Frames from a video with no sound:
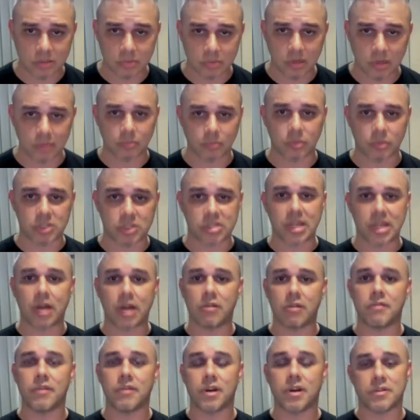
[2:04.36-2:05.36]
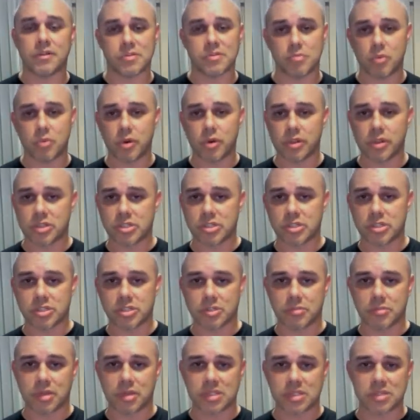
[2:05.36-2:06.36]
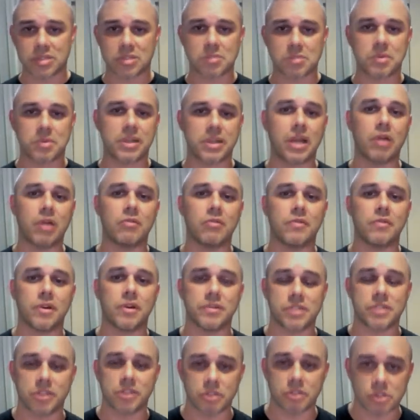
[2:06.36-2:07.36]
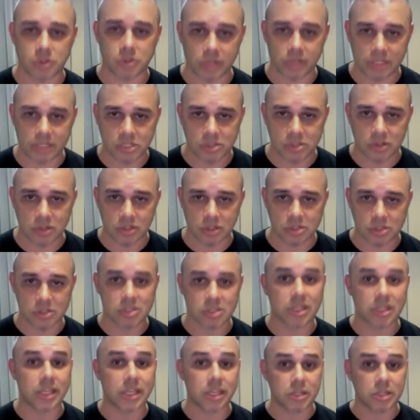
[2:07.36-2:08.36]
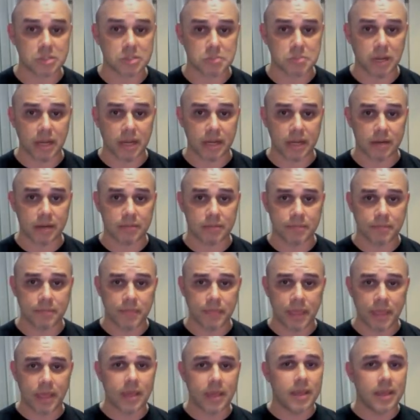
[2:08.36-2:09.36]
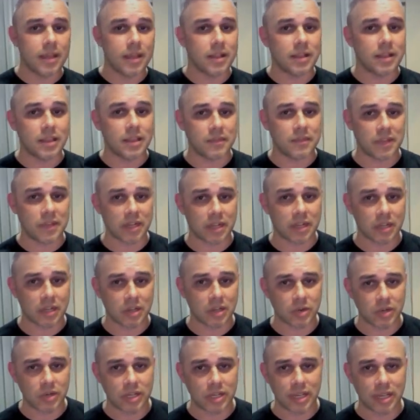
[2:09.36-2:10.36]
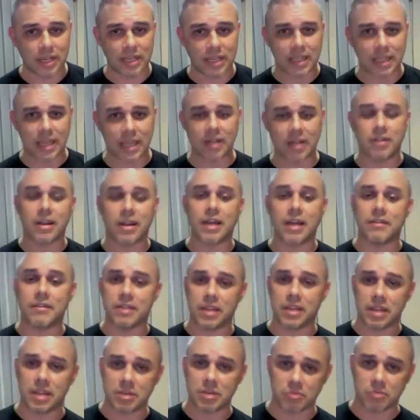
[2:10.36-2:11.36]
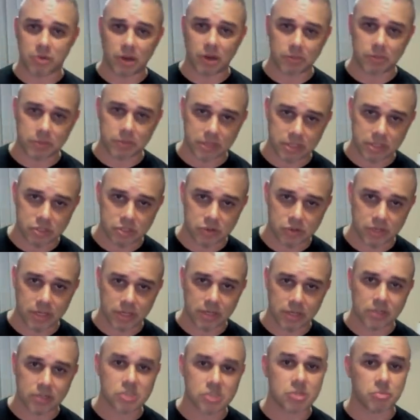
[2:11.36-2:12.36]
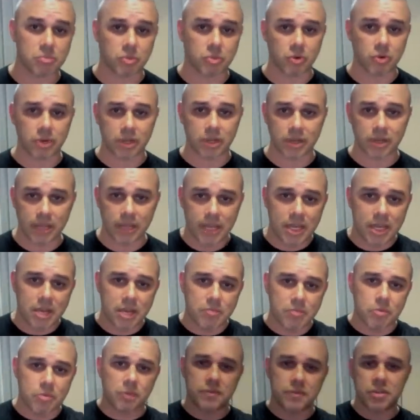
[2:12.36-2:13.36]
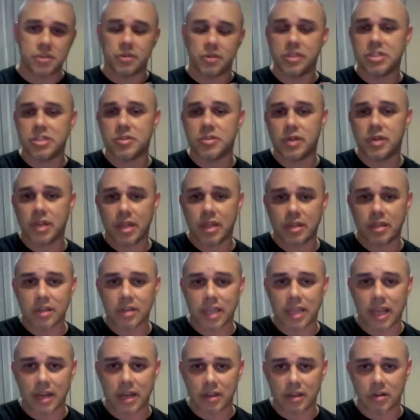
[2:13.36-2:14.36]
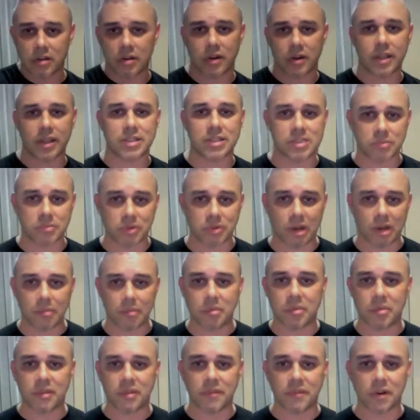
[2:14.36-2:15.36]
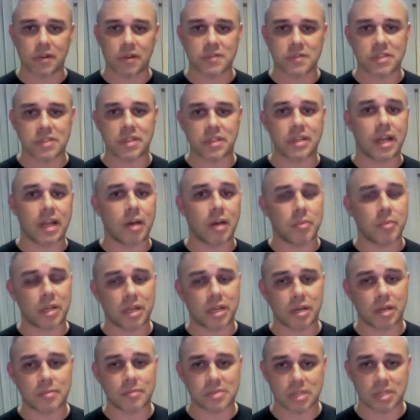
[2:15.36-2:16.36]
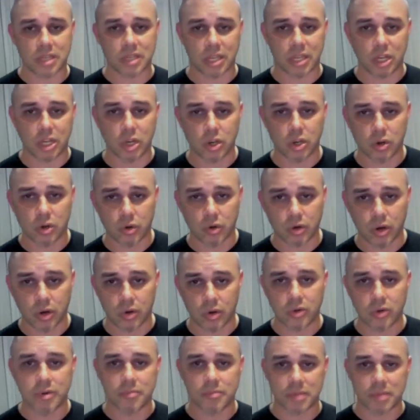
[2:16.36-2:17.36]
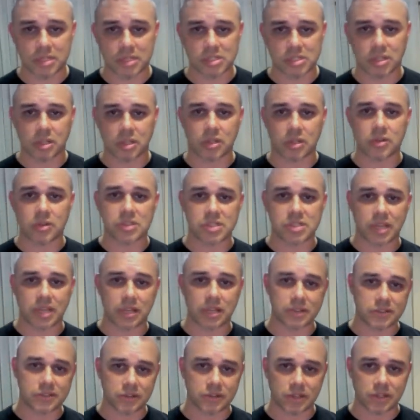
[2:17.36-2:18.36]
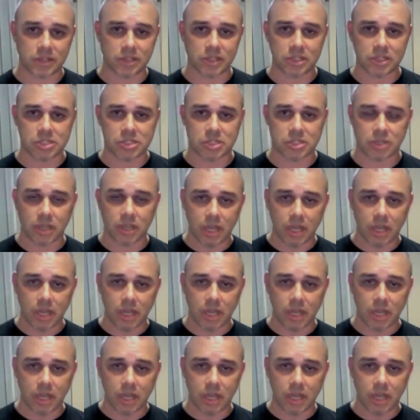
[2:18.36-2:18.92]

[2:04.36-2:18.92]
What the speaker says: problem, which now involves more than just your muscles, but now involves your joint structures like your spine. Leaving it alone yet again, or having it improperly treated and supported, moves you into another category. As the problem evolves, it now becomes a neuromusculoskeletal condition,